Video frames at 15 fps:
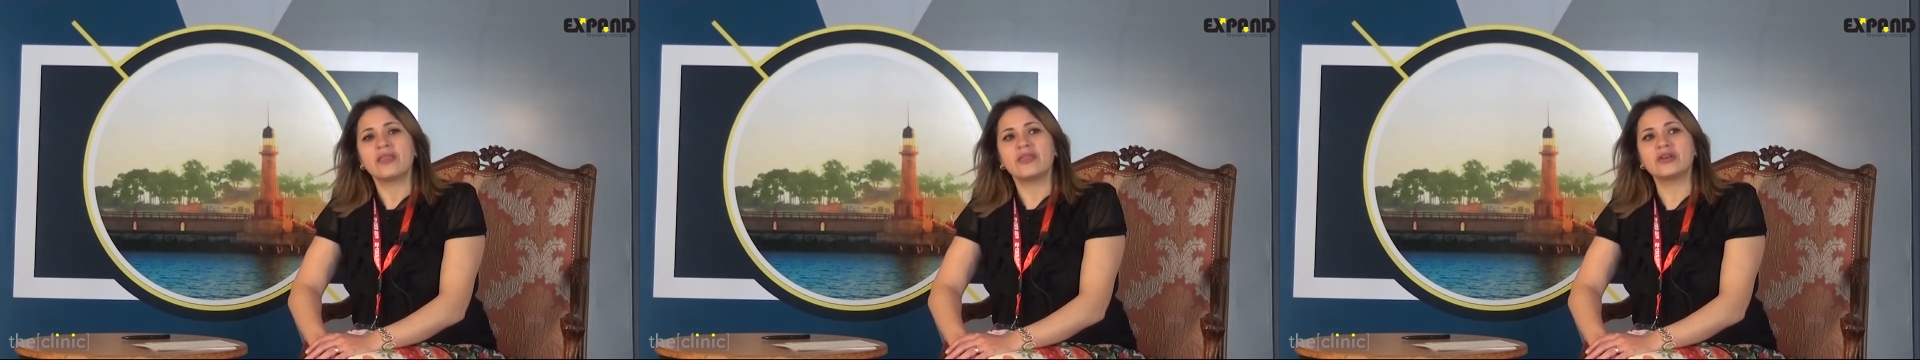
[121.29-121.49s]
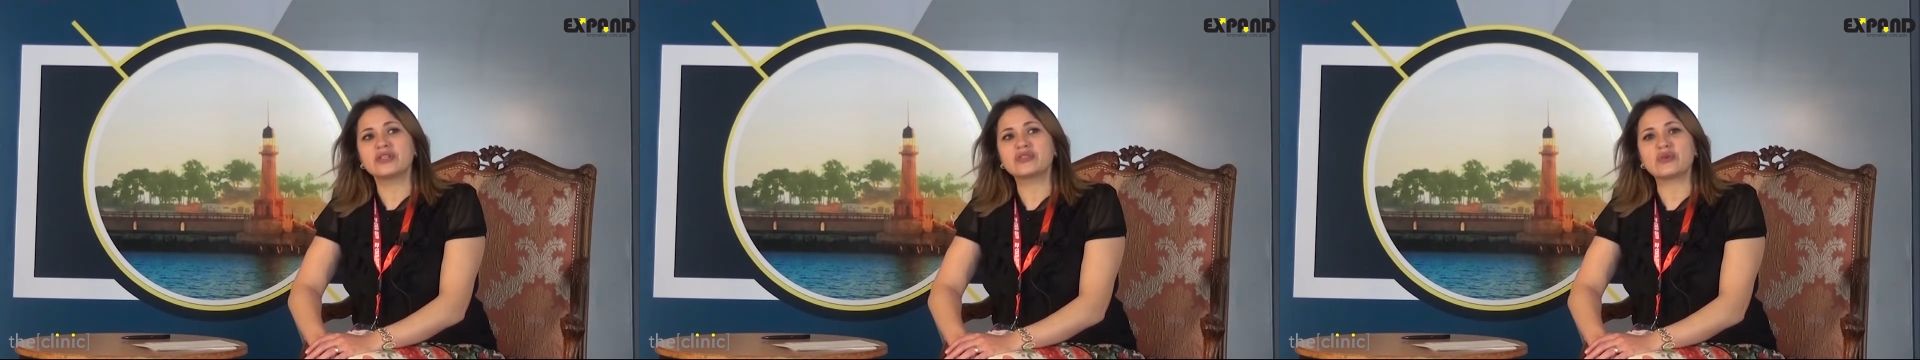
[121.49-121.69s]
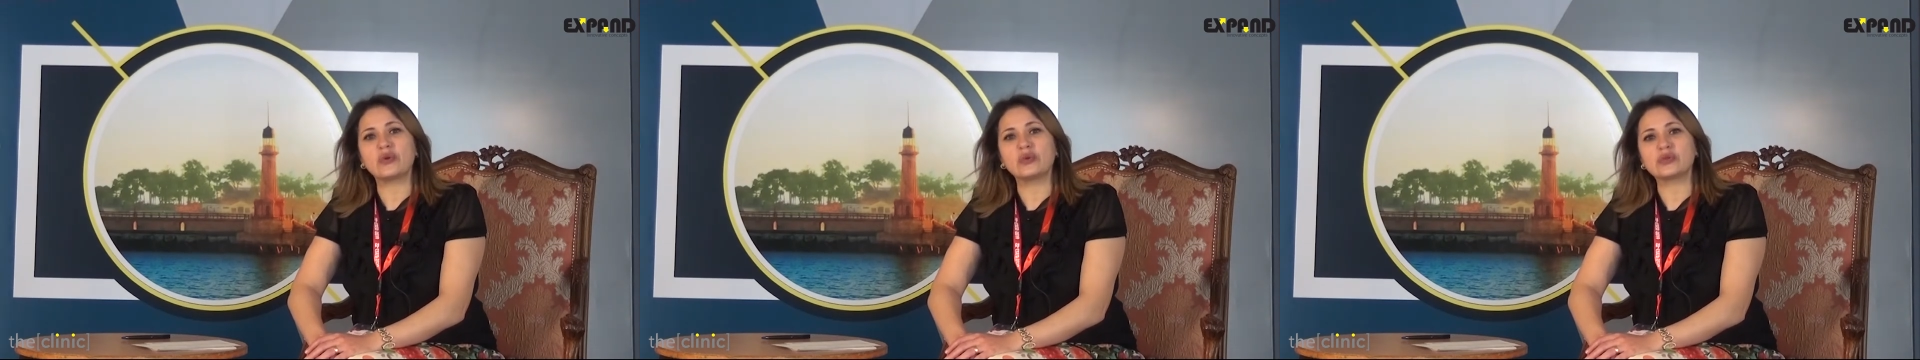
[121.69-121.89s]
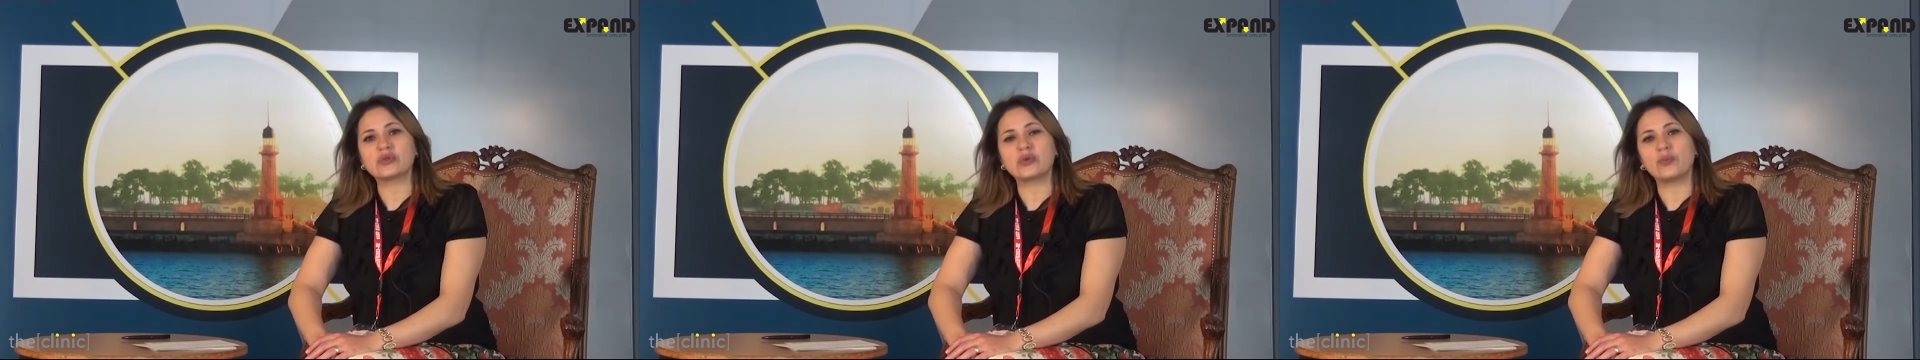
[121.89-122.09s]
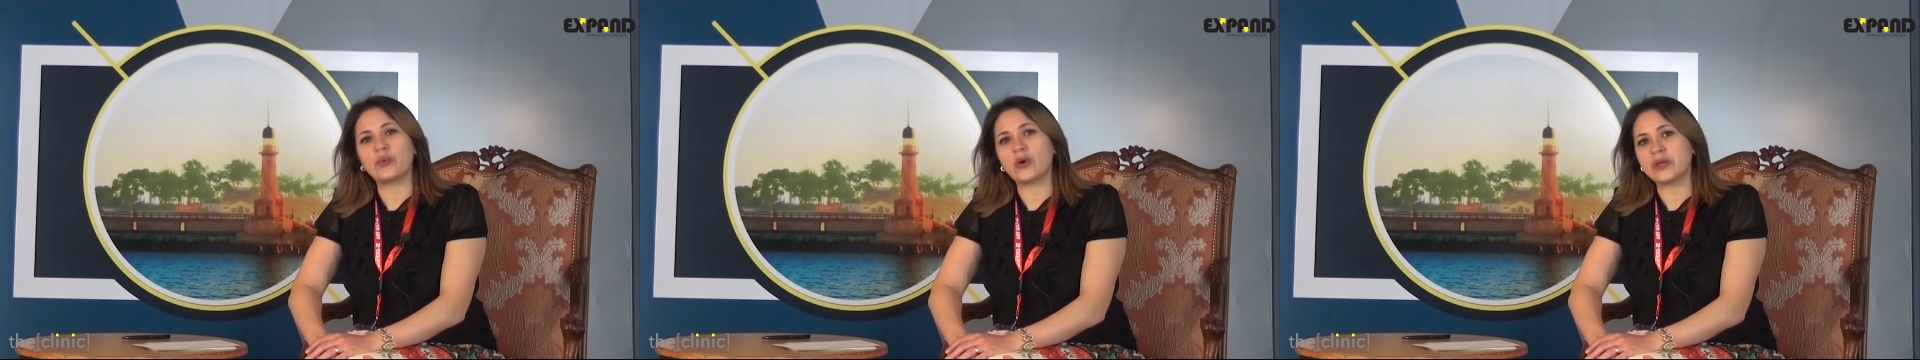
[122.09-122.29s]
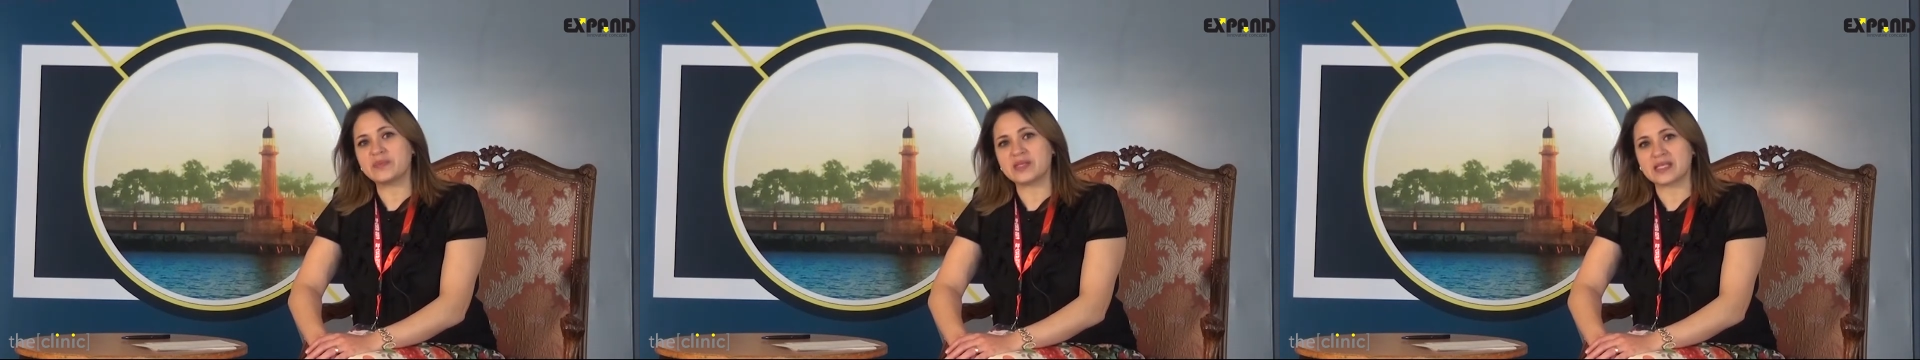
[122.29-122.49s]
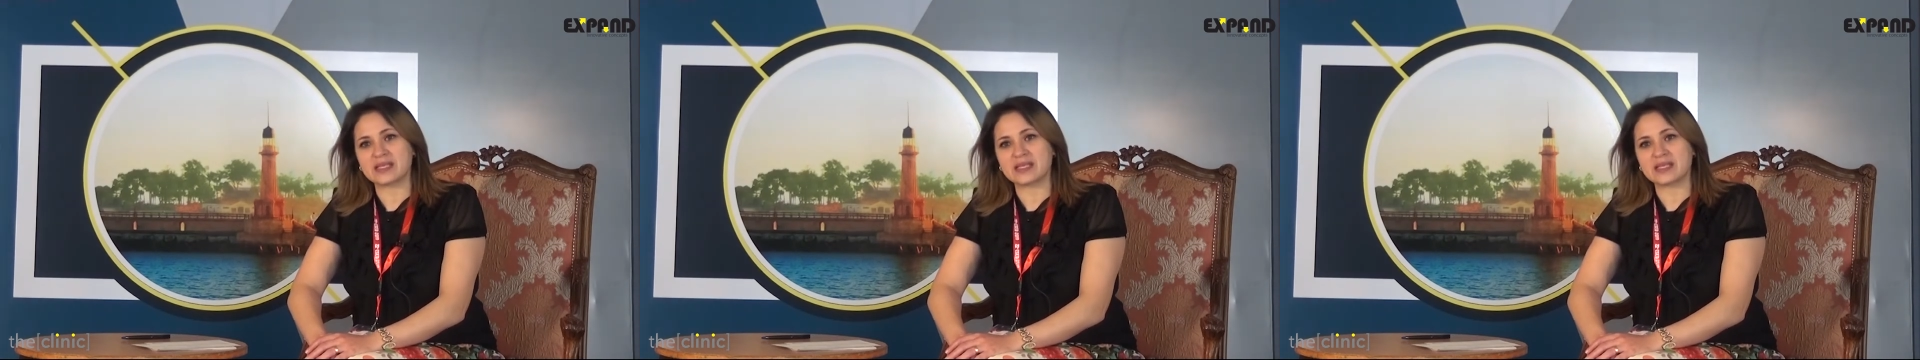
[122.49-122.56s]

There is also POIMS